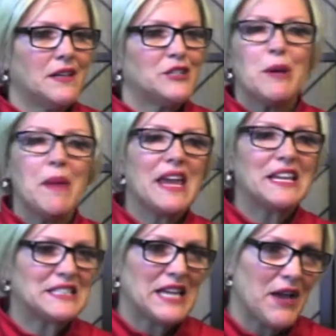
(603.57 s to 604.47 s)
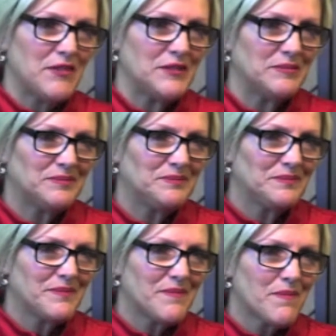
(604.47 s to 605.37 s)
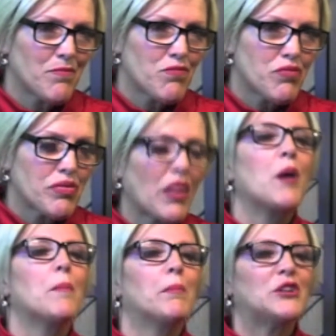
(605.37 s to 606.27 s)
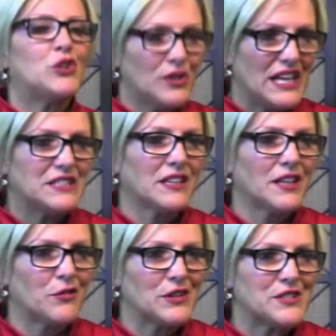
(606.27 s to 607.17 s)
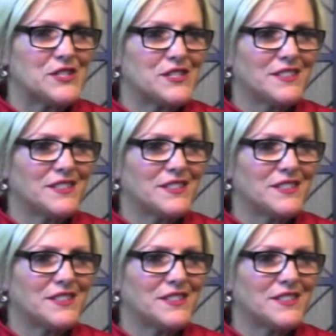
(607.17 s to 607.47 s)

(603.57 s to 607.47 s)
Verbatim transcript: to make it to heaven. But you need deliverance.